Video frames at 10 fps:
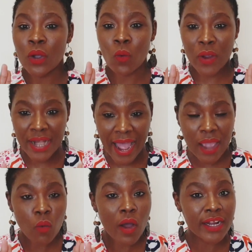When
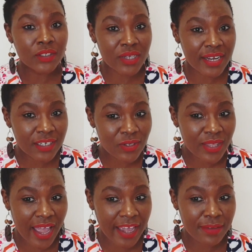I wanted to get into
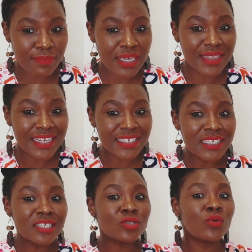the IB, the
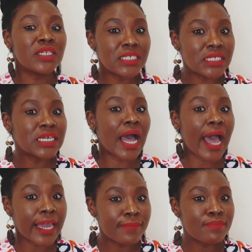teachers who were teaching
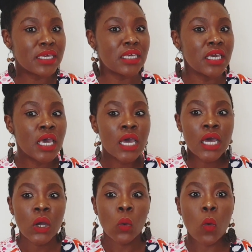IB
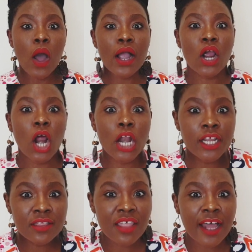were
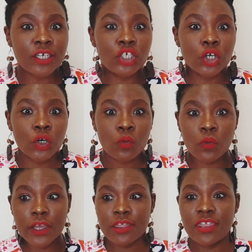guarding that door
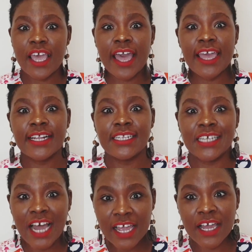with their
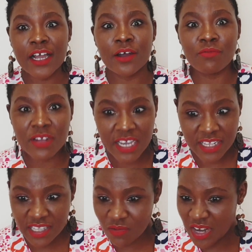entire
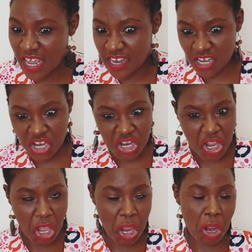careers. They were like,
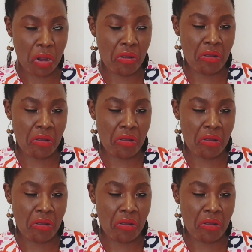no.